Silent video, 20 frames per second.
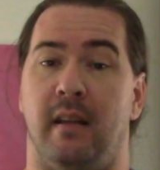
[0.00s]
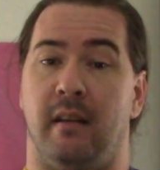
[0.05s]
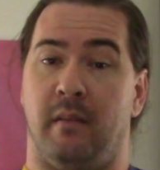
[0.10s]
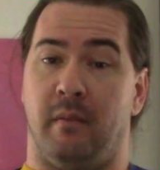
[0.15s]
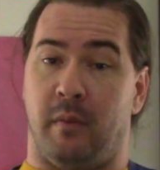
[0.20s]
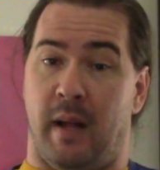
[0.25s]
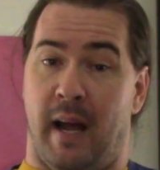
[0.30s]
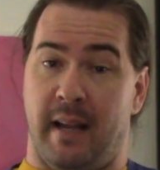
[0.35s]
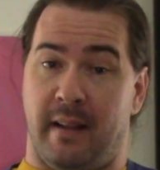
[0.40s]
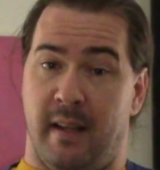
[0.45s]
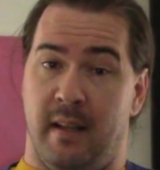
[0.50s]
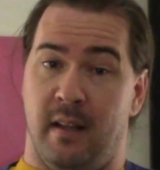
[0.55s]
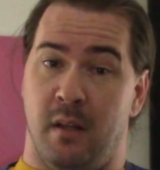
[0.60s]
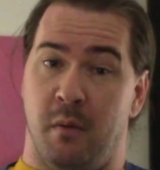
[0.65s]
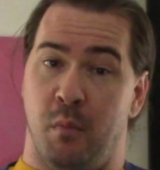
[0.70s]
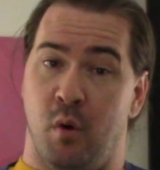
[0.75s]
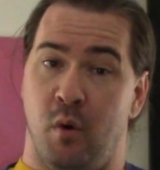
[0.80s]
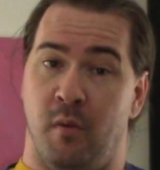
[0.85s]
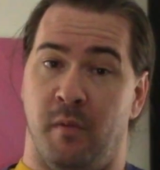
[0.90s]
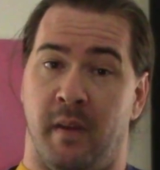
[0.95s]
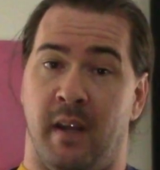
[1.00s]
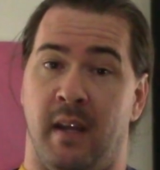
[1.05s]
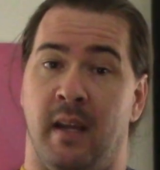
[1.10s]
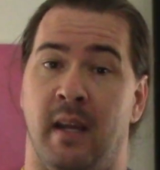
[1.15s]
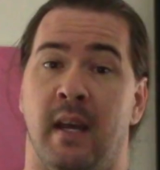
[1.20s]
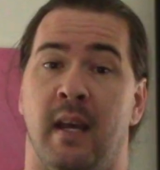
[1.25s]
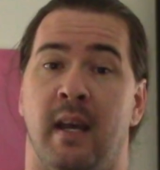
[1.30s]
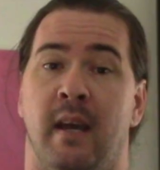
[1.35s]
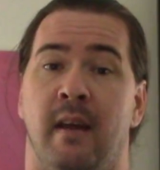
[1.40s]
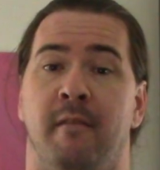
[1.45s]
like in the
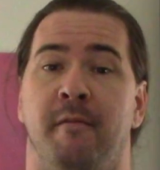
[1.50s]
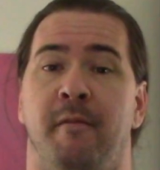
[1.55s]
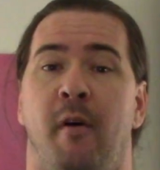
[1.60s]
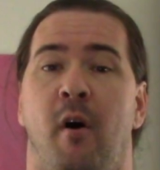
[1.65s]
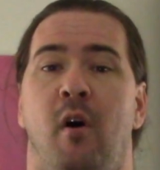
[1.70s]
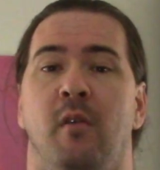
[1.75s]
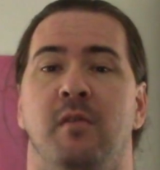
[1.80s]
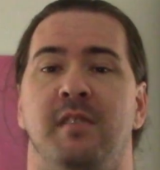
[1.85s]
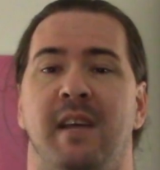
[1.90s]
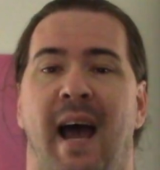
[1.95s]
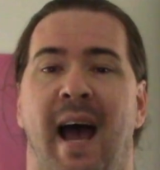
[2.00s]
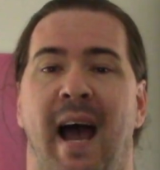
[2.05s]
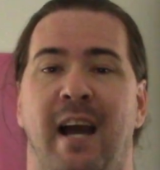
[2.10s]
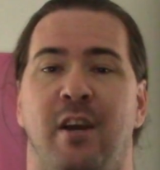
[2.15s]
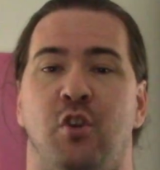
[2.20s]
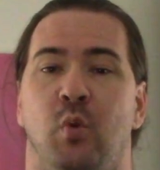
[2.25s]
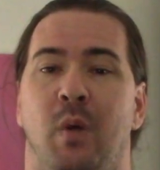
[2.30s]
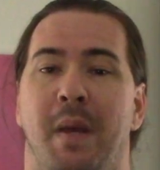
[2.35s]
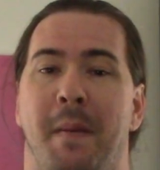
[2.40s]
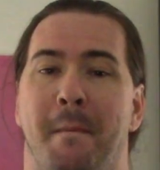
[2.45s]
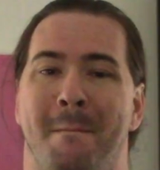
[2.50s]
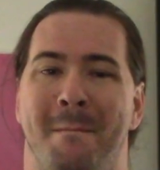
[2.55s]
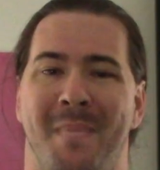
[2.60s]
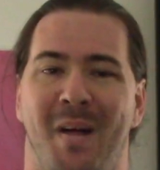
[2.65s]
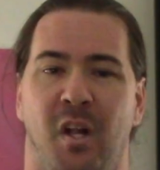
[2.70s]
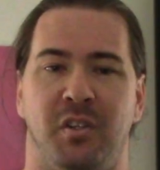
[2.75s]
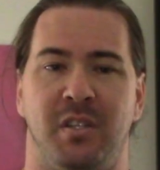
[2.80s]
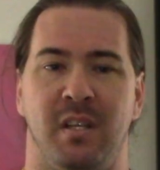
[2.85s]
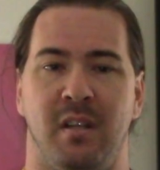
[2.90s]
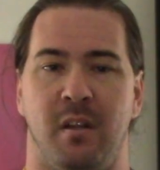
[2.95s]
movie, involves actually
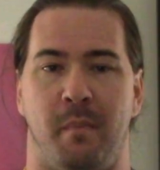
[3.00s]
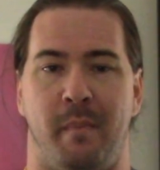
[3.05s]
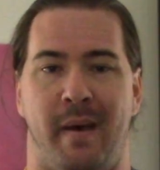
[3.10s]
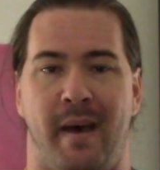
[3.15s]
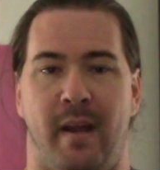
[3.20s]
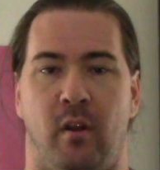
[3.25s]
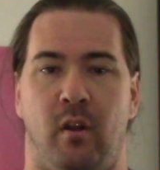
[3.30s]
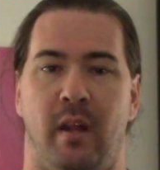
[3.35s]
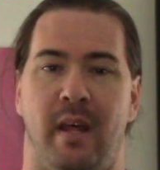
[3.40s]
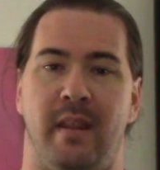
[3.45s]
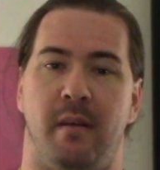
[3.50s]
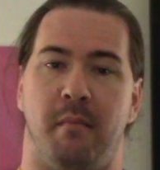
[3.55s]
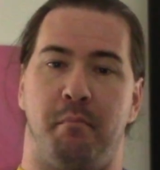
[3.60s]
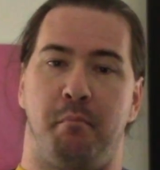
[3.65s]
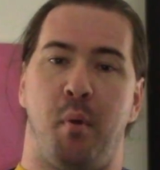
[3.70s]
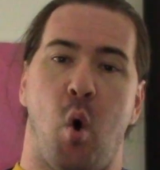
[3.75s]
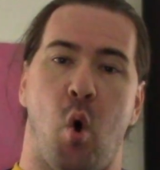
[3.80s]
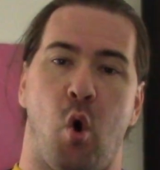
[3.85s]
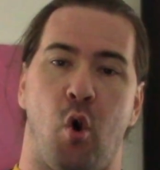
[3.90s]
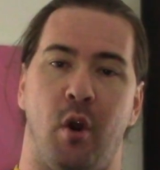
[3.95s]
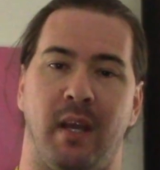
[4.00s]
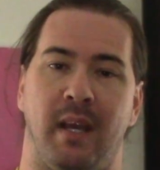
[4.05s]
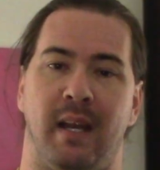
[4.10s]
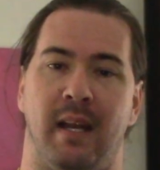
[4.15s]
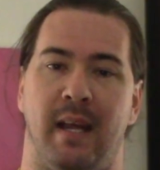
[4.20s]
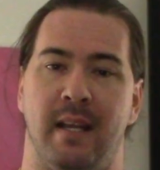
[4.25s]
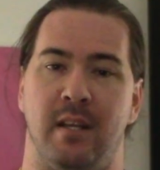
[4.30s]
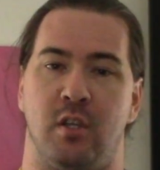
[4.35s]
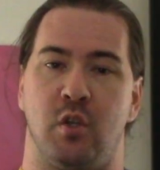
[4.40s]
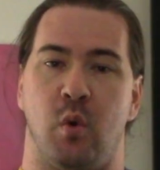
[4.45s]
melting the metal and then pouring
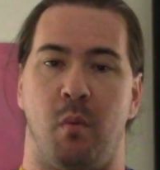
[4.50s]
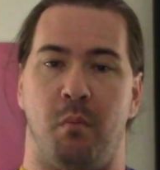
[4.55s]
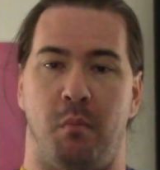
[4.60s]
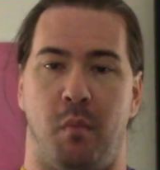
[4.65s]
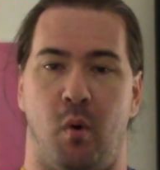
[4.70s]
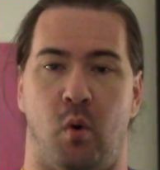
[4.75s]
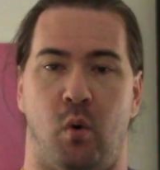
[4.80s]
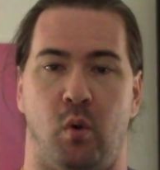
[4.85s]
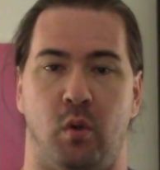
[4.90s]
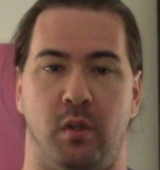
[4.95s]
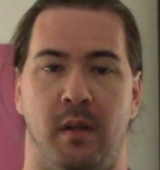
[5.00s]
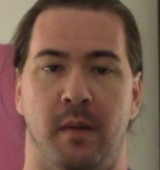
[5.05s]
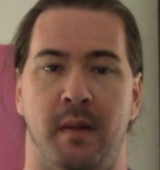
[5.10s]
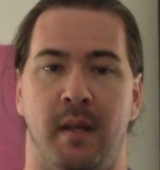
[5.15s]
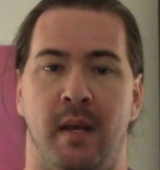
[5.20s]
it into a mold.